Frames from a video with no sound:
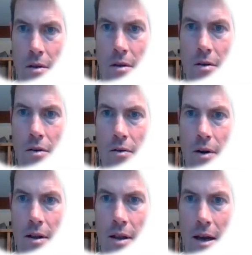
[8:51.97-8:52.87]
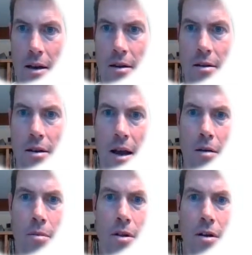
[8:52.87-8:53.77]
You can write that
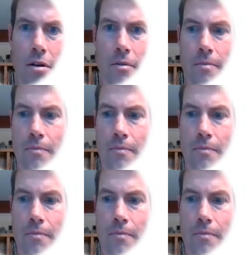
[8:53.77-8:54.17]
down below.